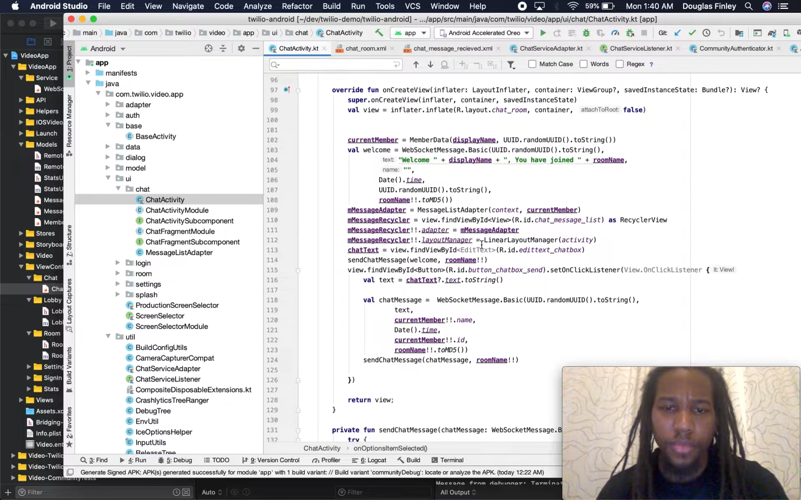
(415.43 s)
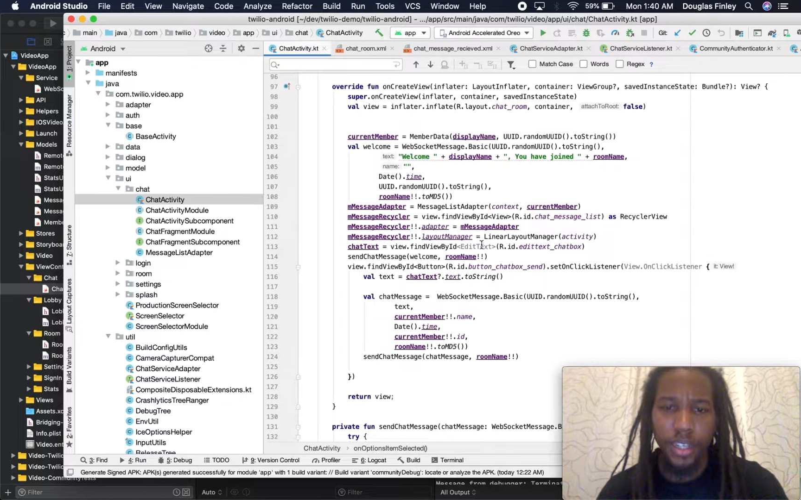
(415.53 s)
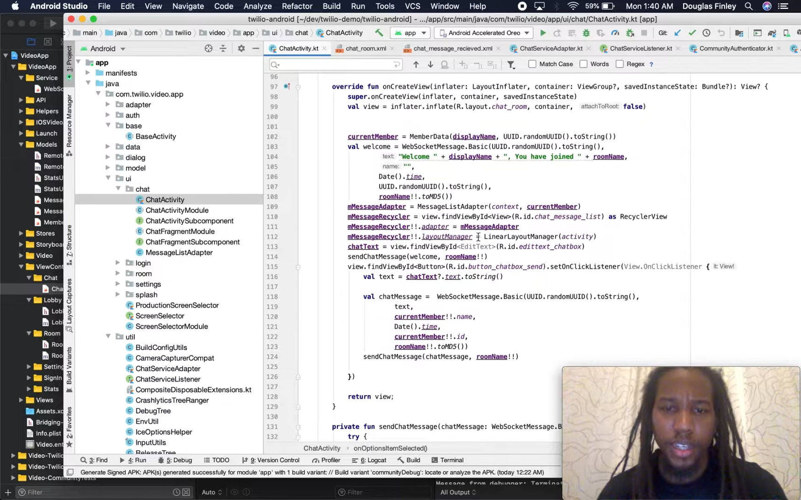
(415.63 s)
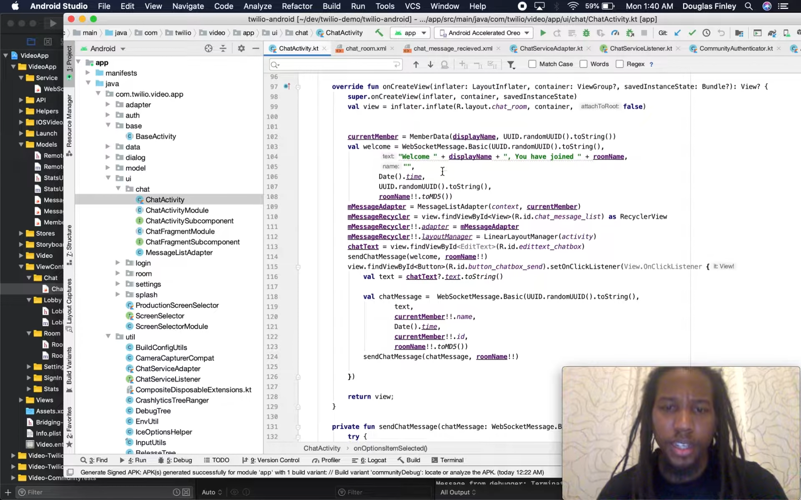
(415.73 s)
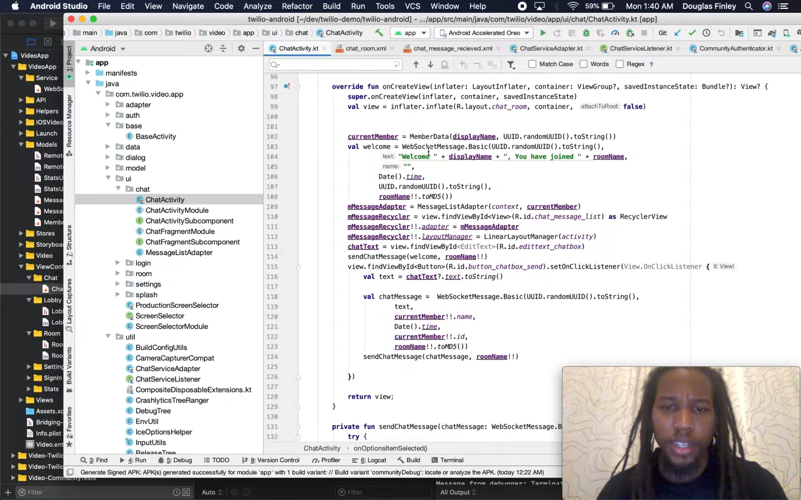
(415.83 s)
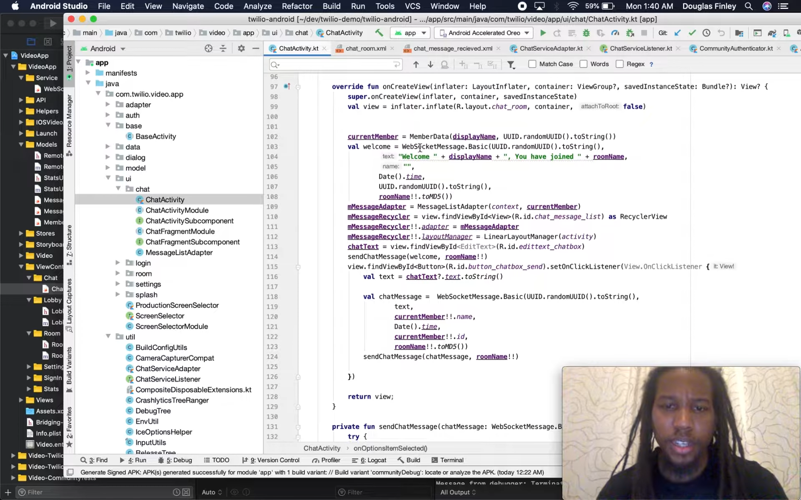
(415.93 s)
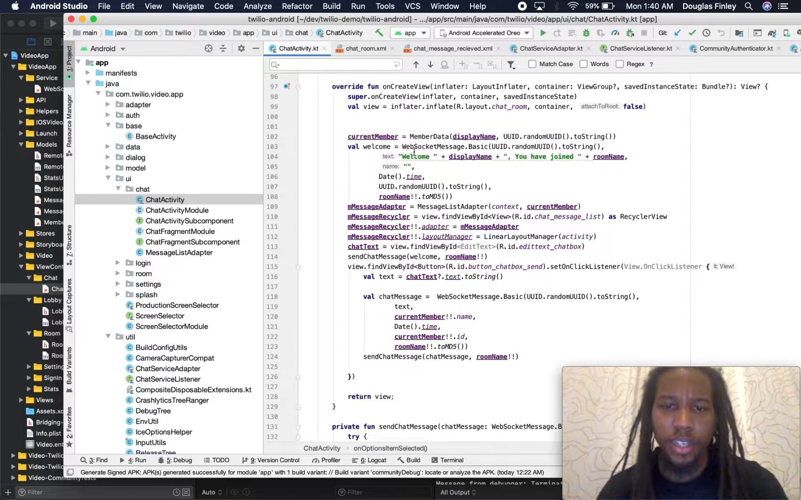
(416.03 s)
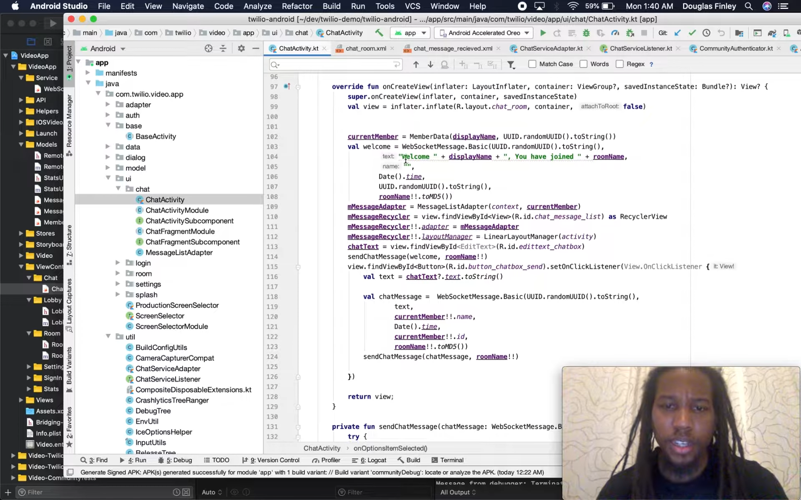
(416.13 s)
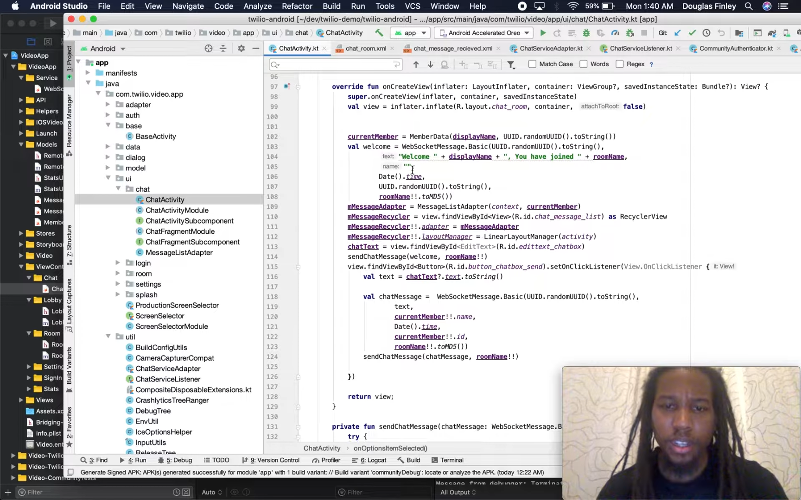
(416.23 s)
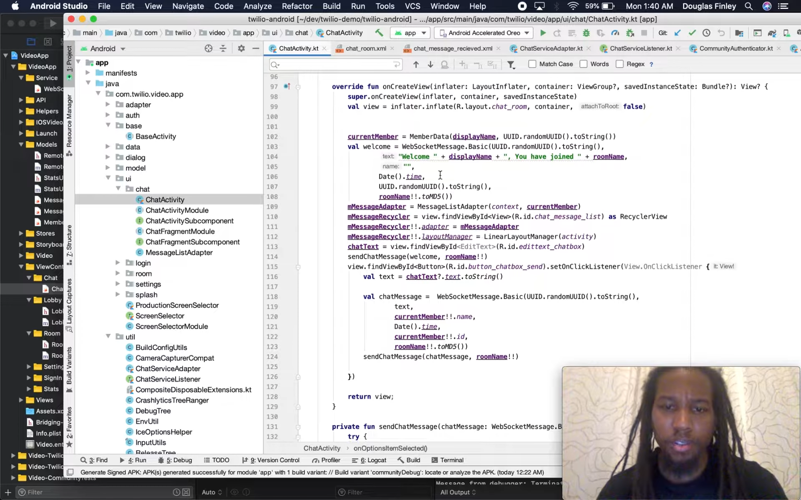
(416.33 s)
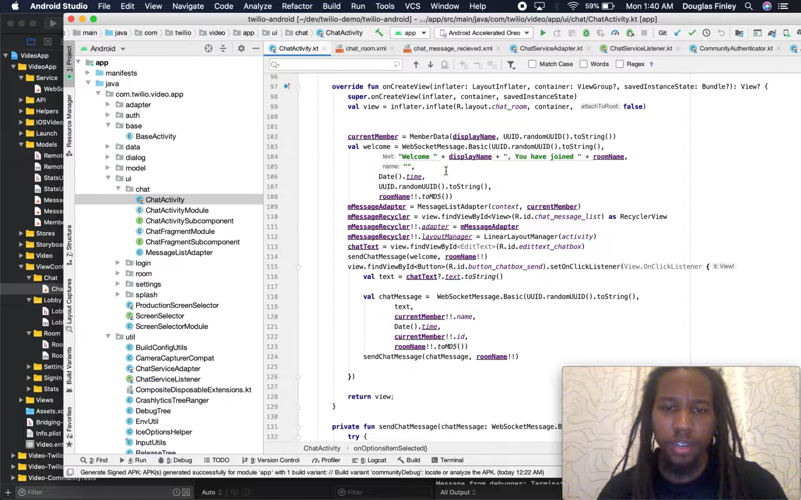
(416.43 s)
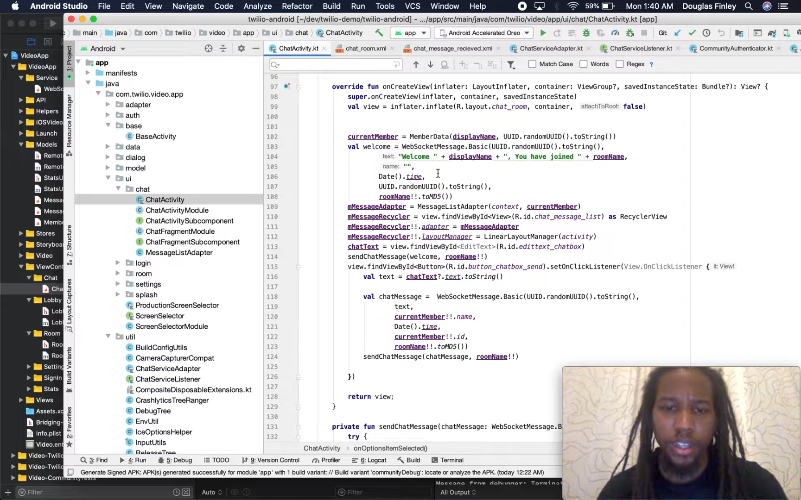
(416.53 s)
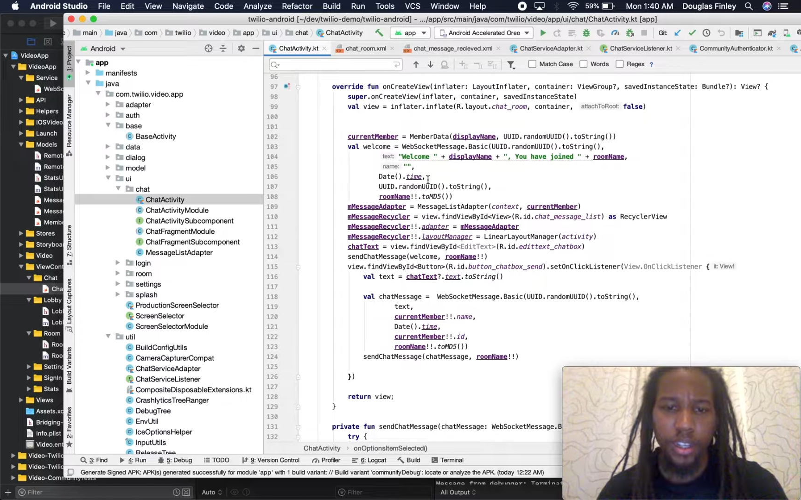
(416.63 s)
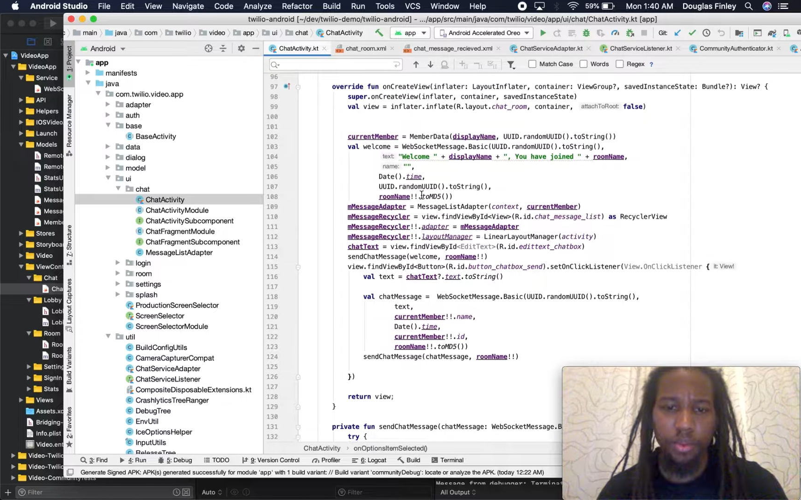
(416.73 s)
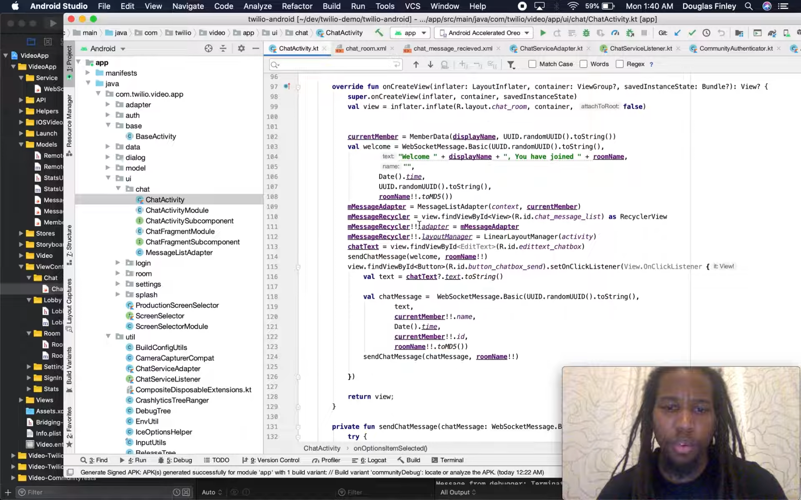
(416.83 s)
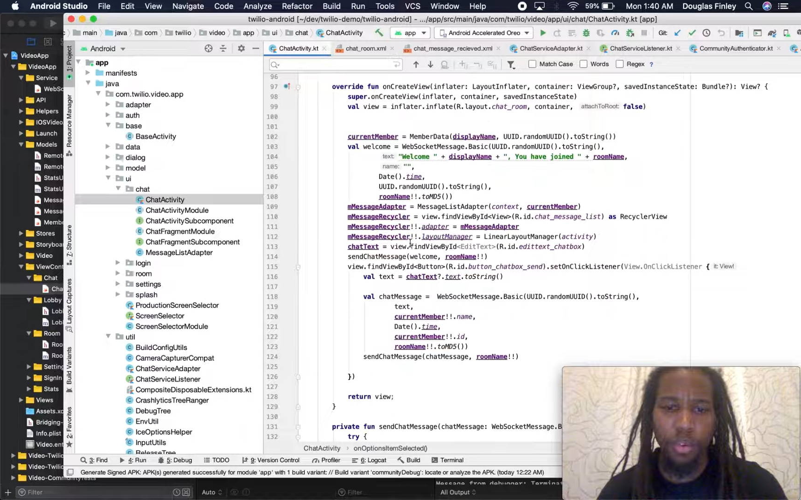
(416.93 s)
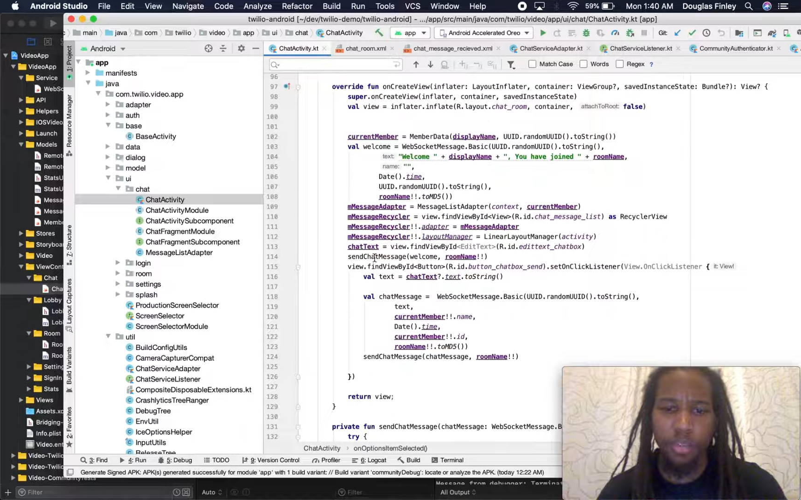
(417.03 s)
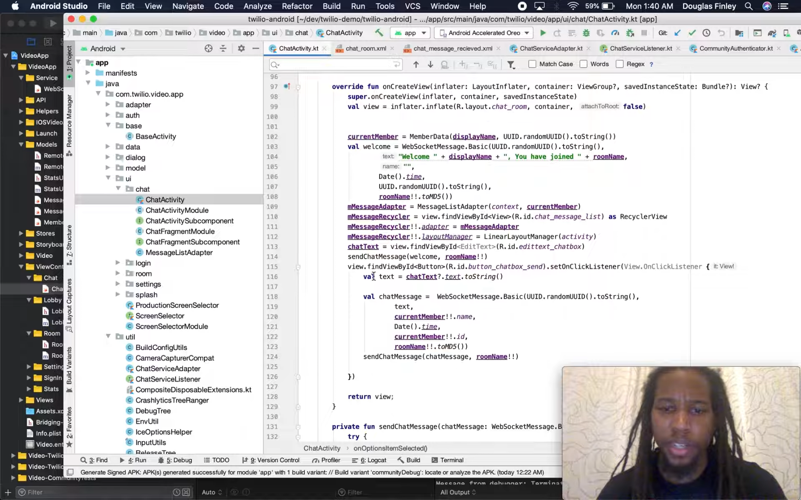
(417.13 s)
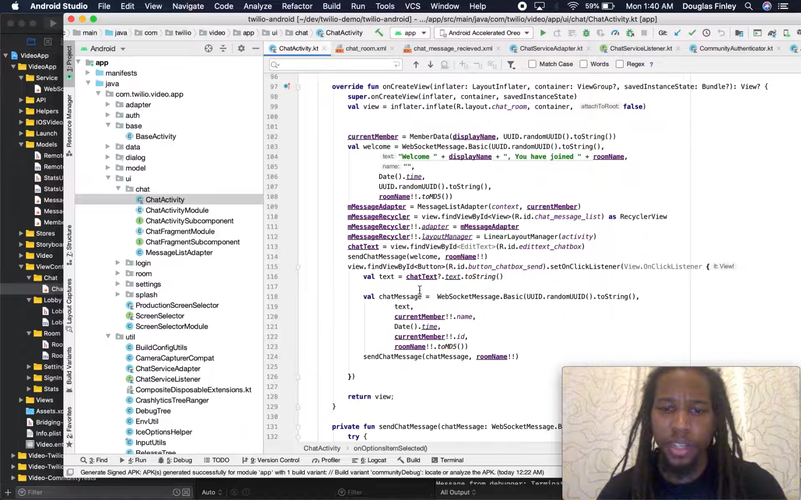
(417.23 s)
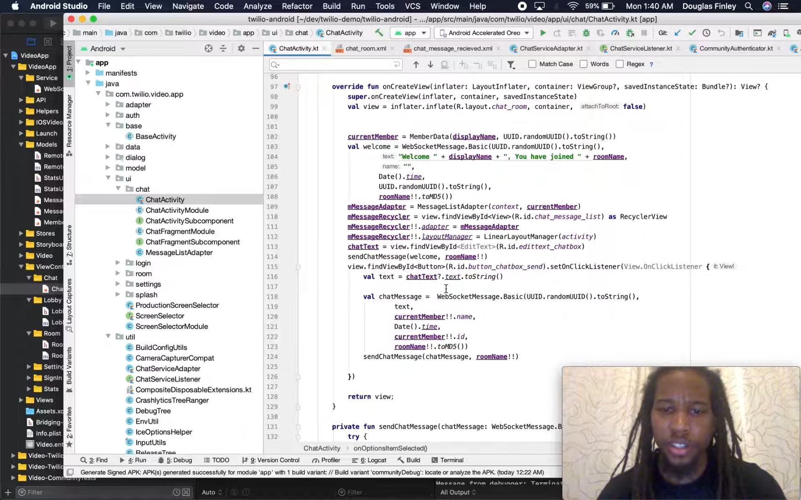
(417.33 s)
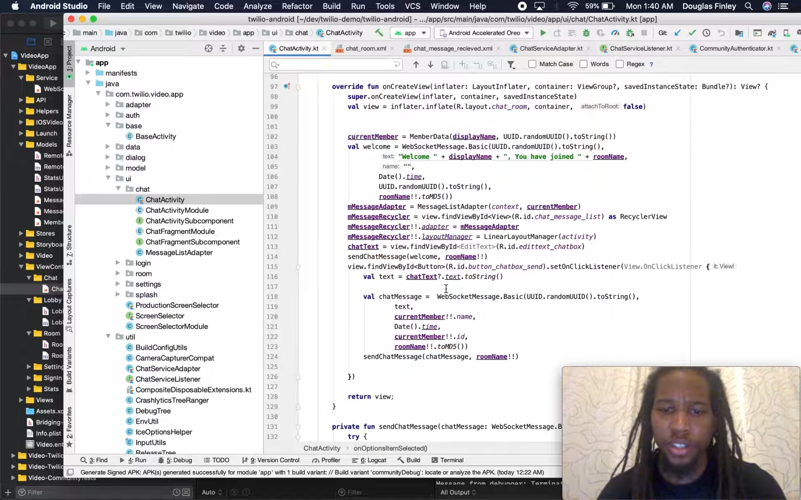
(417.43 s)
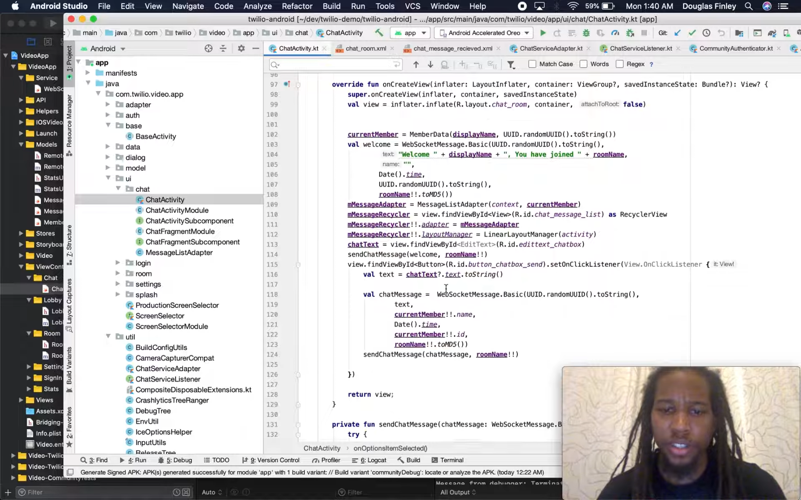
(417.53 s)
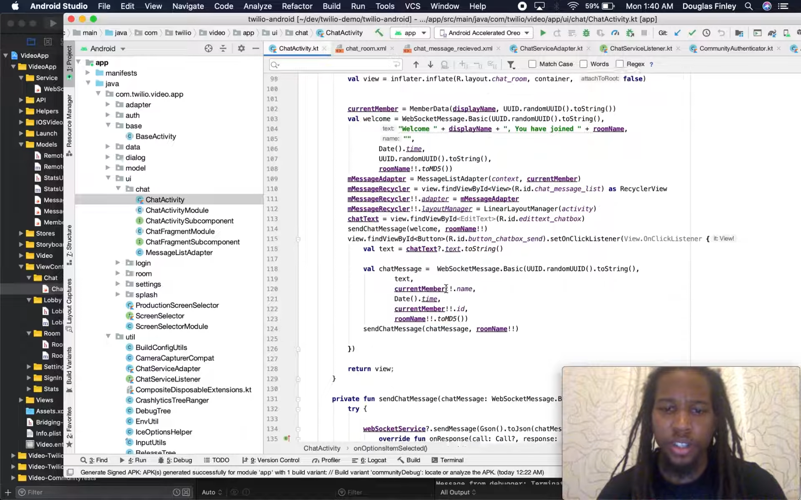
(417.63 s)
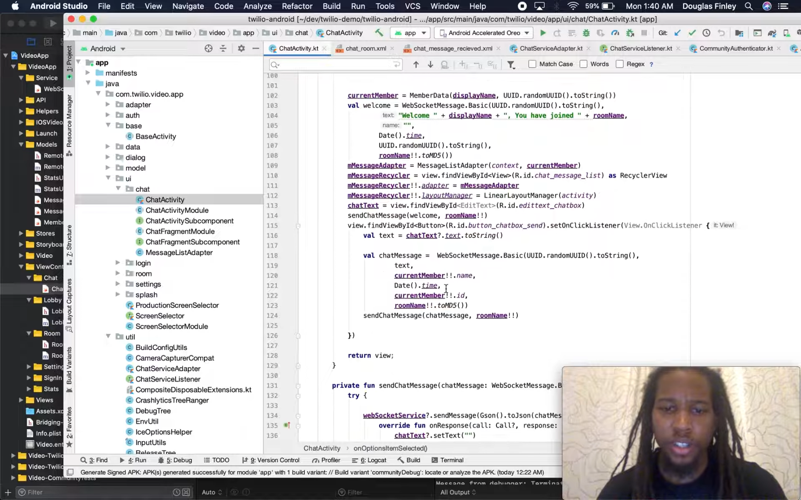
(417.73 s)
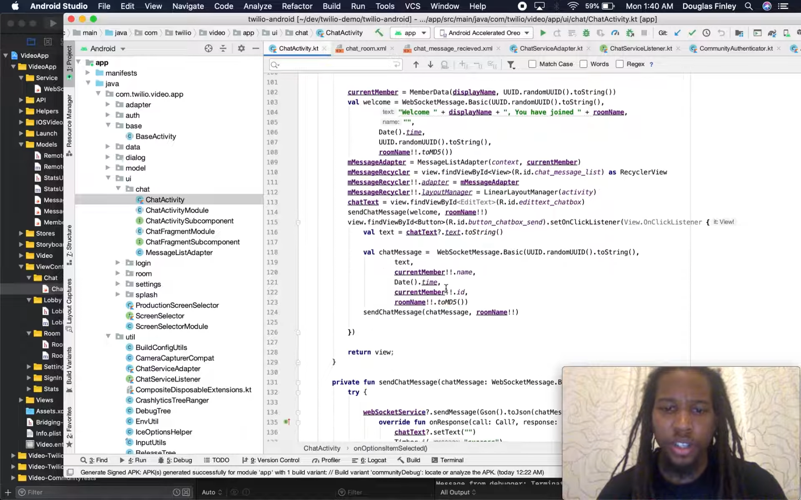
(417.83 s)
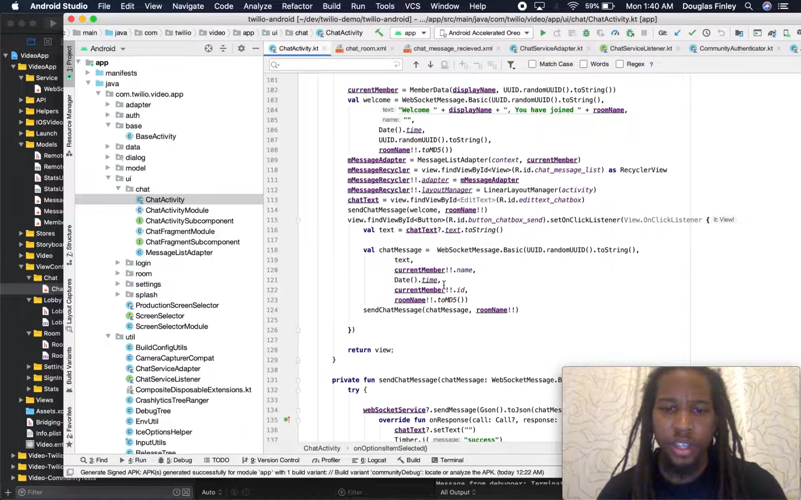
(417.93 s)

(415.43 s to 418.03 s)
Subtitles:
And then create that welcome message,